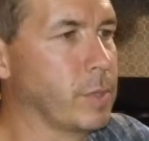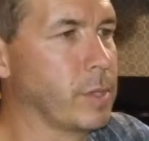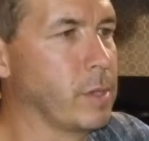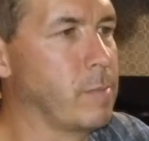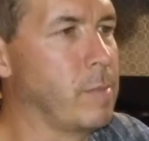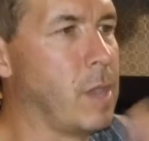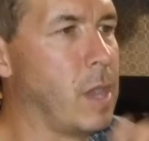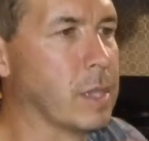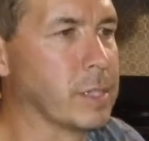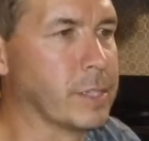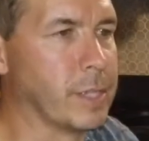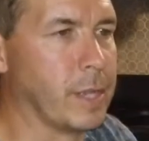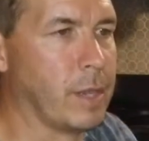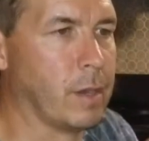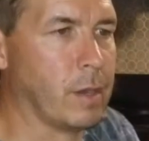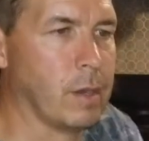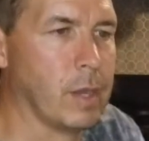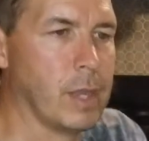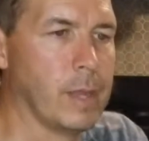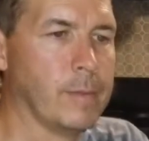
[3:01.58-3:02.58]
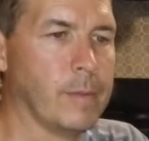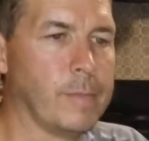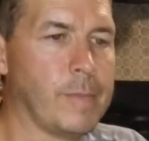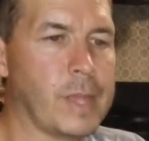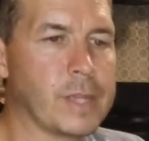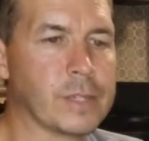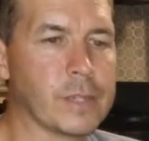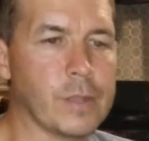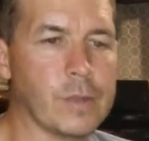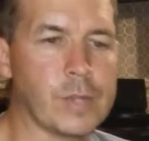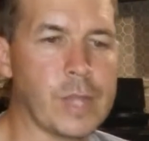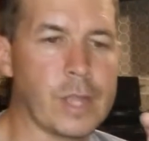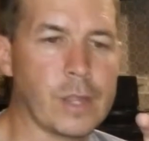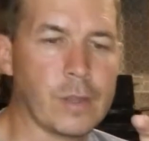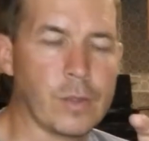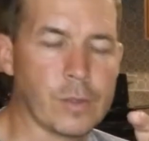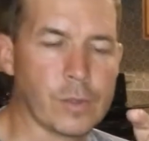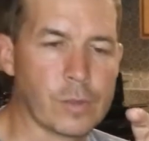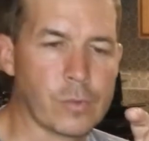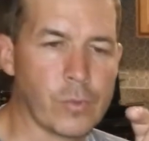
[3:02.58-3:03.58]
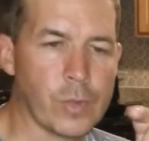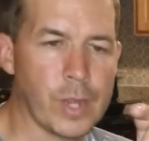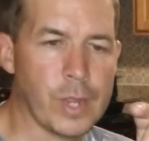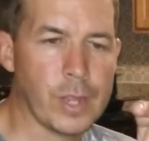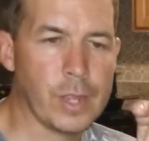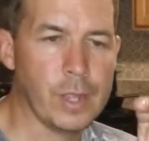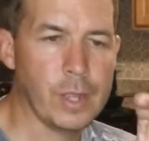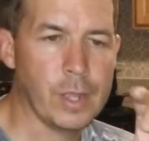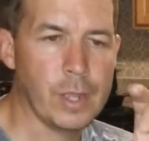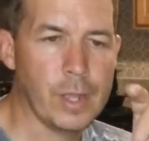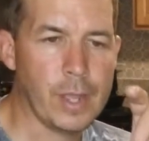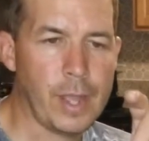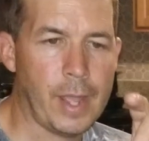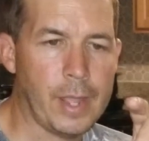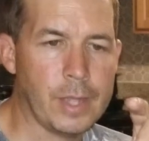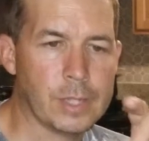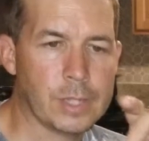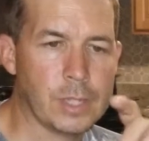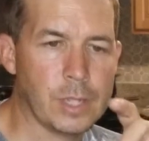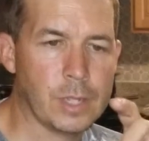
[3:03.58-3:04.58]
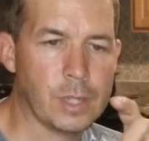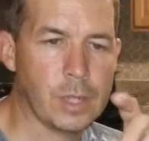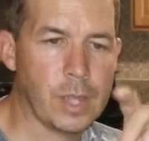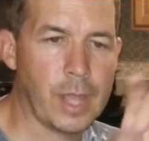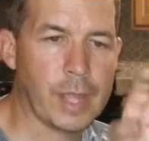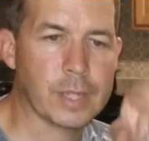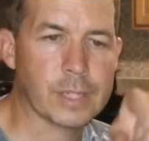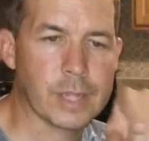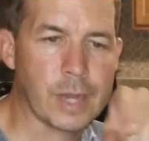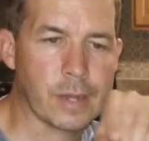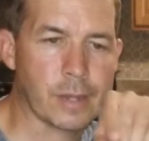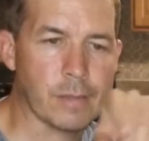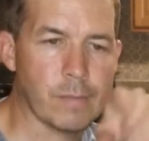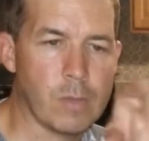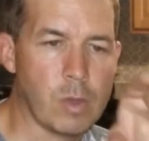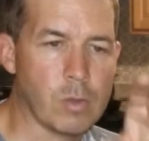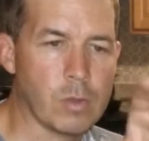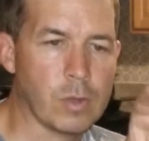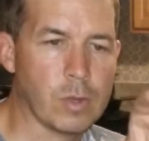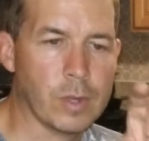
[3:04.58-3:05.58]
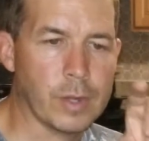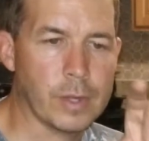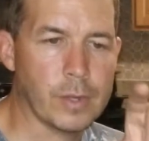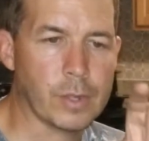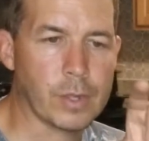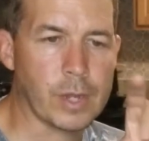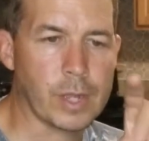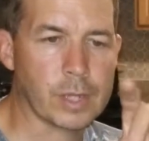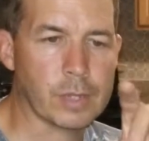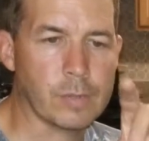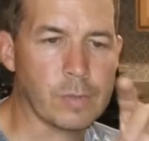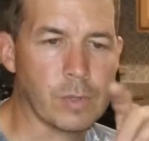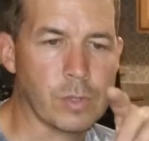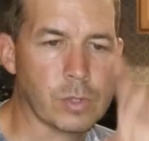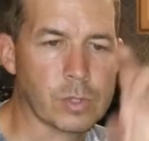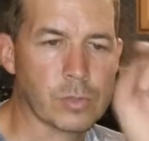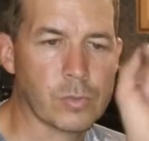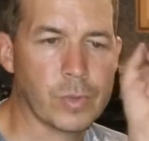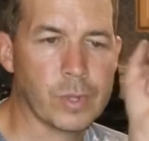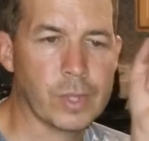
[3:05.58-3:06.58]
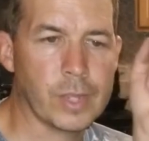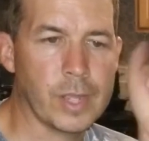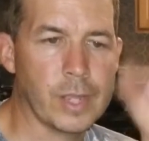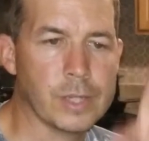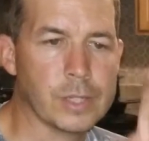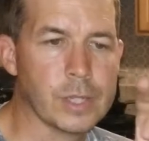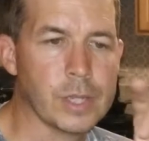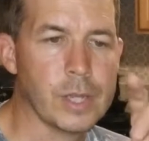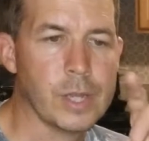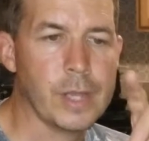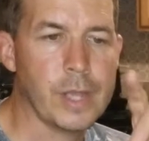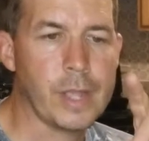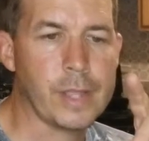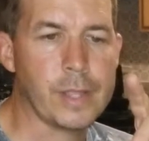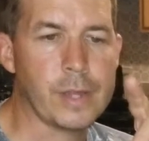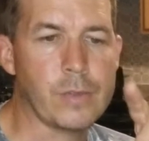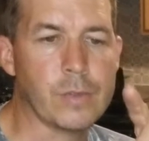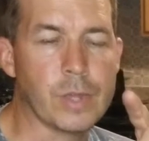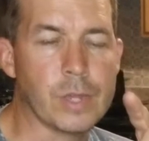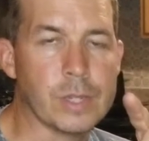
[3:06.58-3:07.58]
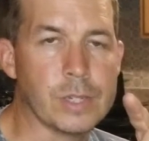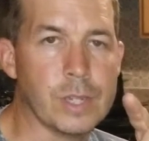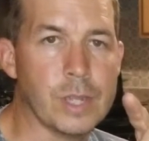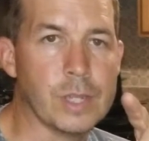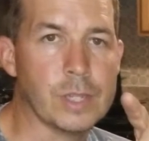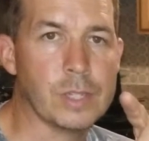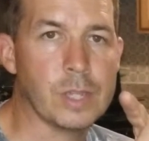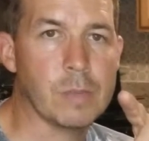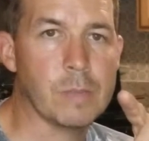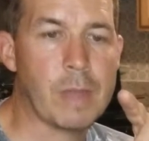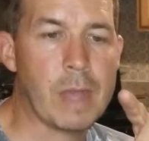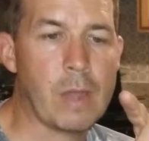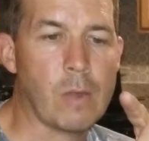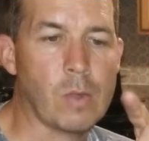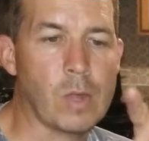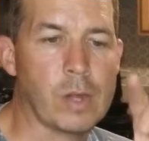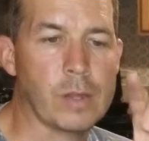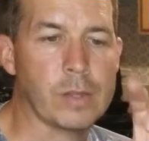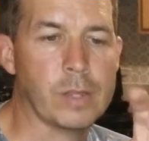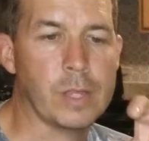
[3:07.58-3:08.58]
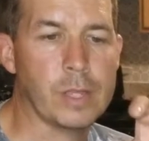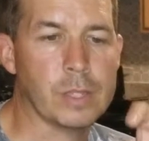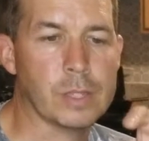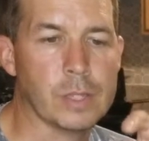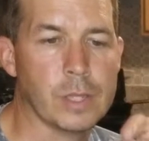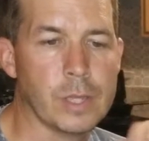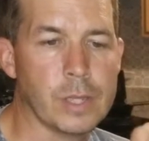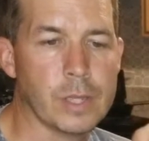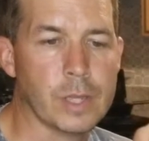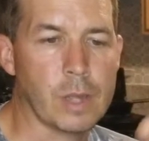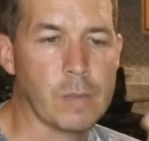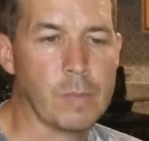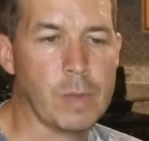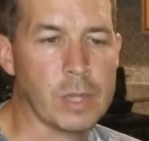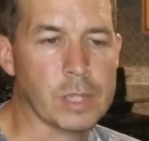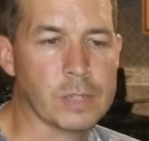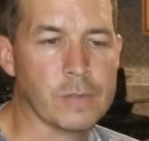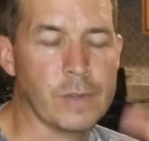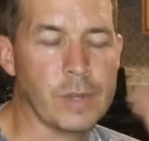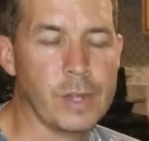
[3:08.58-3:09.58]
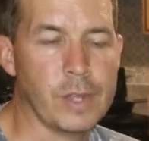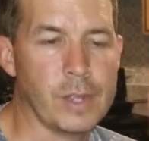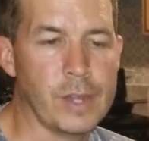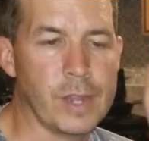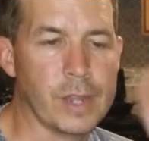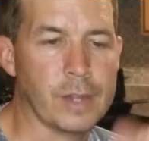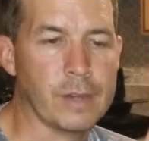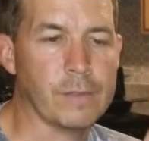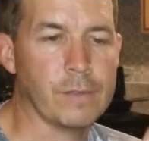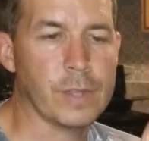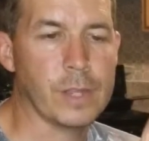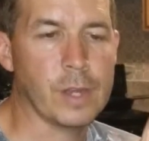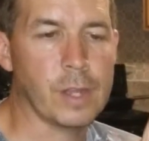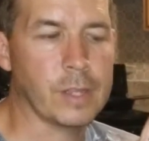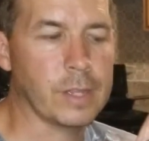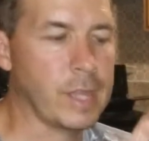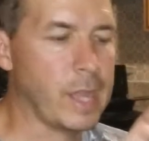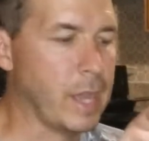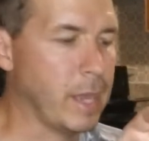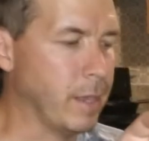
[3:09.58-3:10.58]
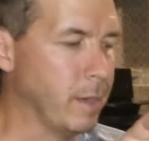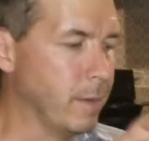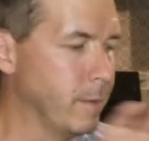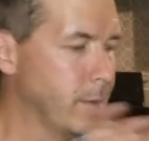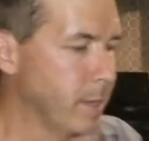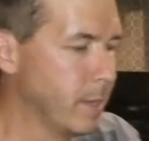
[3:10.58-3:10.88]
an epoxy here. But basically, you take your three AC legs out of the motor, you connect them to those three leads, and then you get DC power out of these. You get a positive and a negative lead on that.